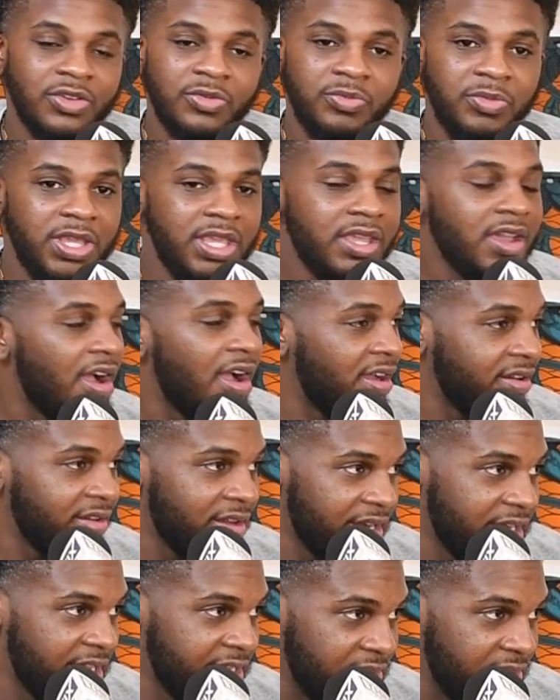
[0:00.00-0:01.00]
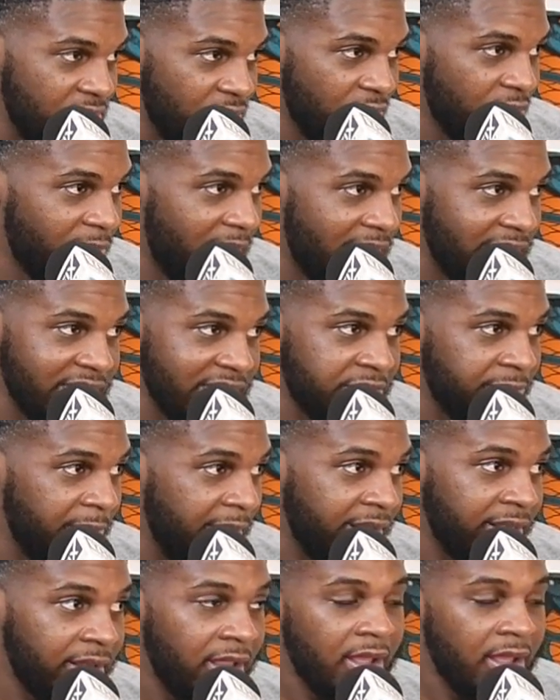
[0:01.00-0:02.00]
me, under this new
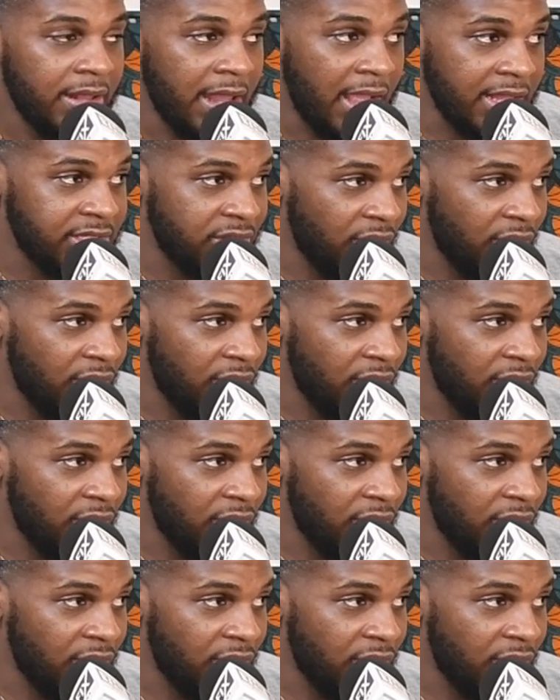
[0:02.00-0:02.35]
management, that's